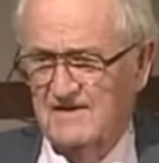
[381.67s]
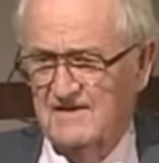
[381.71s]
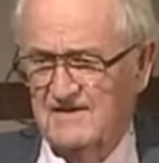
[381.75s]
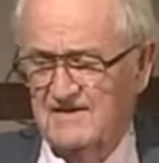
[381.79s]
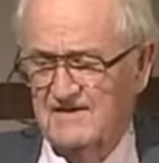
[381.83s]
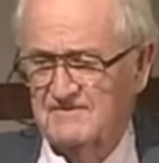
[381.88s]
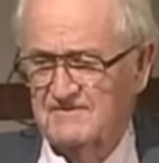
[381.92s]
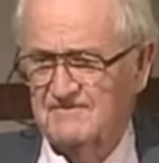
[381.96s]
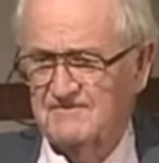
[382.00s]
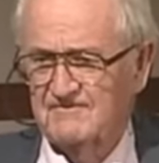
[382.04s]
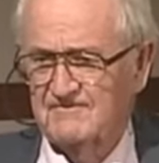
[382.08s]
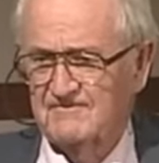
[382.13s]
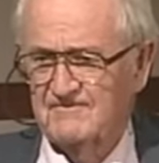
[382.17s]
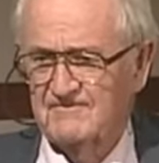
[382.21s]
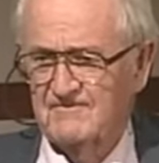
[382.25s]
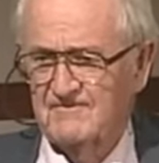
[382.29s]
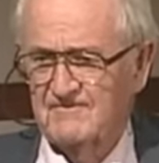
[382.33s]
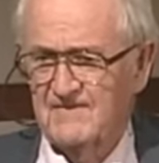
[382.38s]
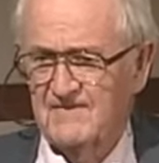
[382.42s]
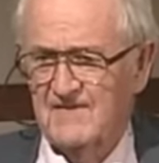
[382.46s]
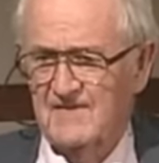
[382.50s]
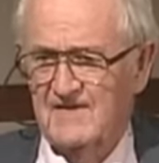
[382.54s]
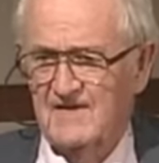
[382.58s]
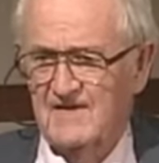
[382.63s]
Um,
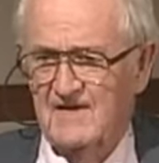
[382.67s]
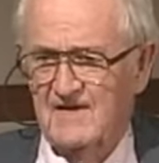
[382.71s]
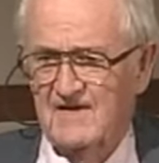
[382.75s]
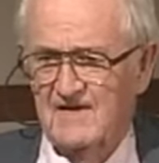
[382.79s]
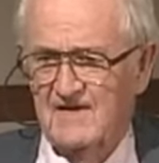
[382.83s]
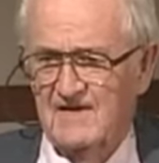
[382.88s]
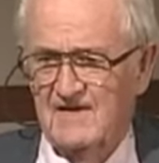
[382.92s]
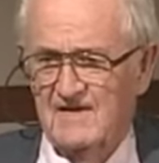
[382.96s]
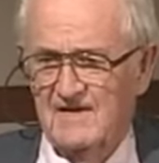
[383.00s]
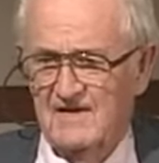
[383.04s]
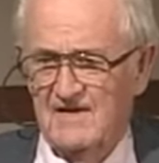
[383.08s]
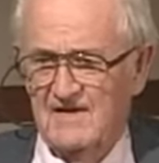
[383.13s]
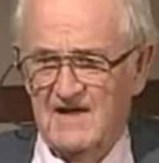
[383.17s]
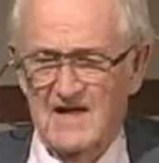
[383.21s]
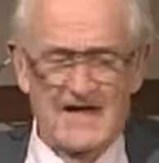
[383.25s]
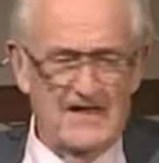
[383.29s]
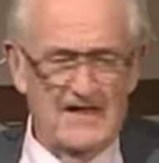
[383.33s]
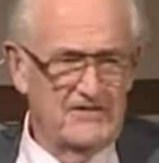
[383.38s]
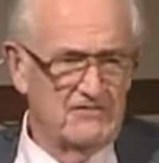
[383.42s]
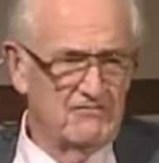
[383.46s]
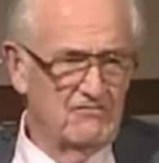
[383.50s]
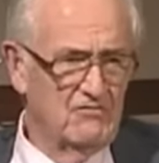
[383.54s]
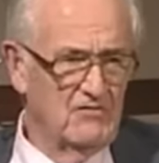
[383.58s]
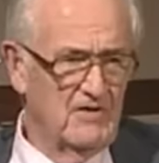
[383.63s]

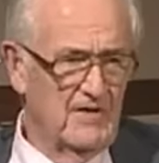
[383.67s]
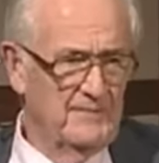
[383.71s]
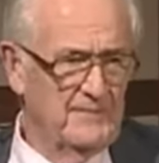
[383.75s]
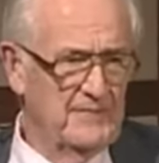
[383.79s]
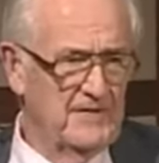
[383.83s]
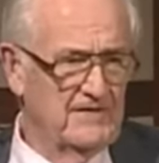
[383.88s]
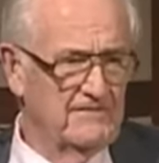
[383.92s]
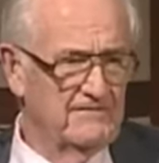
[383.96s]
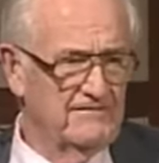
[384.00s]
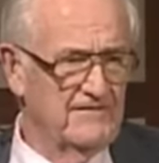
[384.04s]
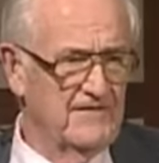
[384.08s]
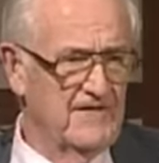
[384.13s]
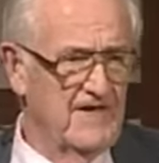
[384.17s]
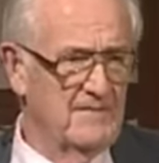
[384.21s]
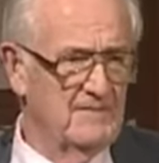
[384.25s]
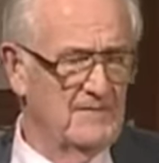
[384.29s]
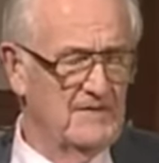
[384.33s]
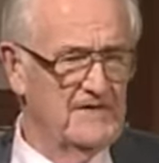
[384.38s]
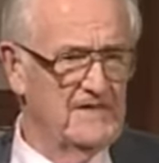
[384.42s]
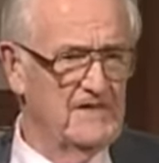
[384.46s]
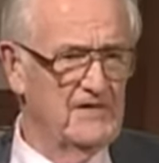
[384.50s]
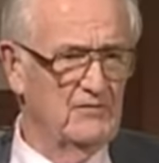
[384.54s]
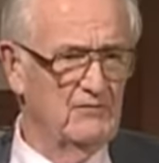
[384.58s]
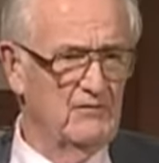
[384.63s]
I grew up in a
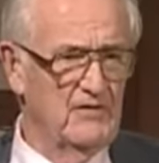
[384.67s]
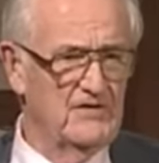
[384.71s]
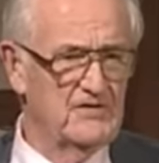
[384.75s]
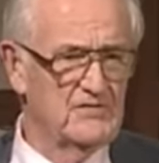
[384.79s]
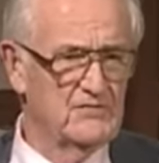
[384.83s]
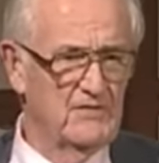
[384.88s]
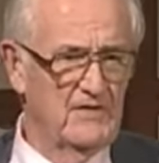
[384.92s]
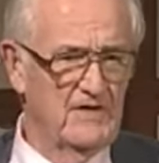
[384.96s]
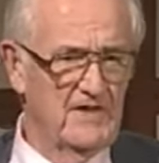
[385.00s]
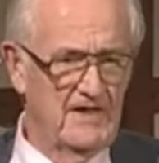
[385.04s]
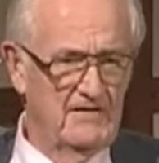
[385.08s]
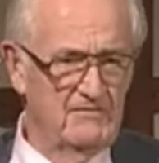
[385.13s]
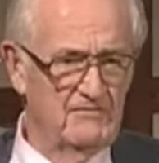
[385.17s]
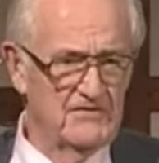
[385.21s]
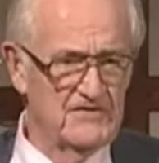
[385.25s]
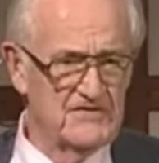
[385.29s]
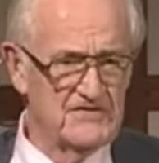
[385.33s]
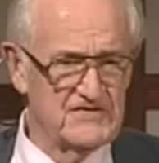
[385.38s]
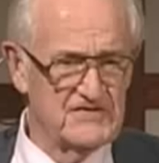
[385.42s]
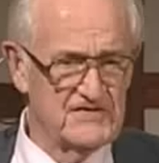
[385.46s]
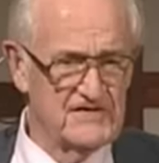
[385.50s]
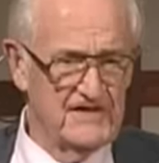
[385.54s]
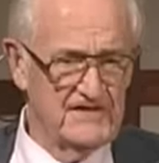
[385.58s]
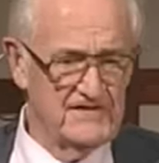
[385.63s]
family in which, when I
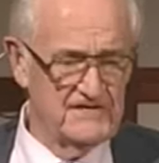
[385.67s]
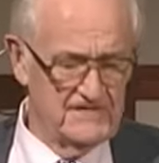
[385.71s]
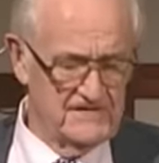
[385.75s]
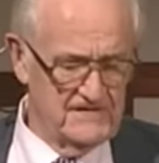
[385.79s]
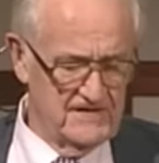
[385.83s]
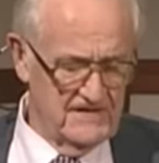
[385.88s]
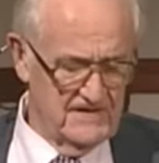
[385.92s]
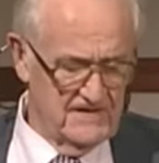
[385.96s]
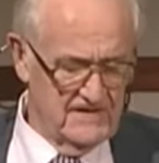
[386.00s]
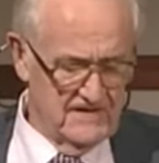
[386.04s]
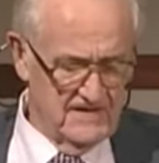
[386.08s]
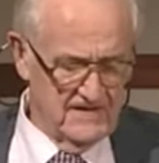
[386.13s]
was six,